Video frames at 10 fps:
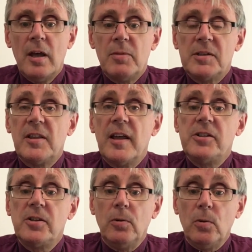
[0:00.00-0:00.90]
But they
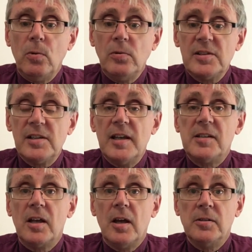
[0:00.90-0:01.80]
shall all
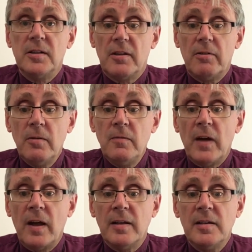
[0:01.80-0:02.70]
sit under their own
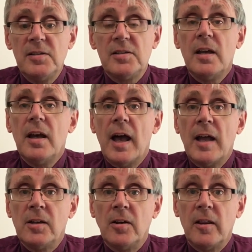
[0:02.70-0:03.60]
vines
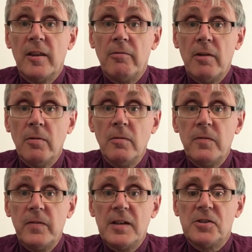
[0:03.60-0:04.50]
and under their own
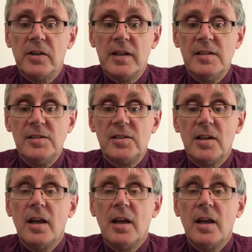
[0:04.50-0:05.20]
fig trees,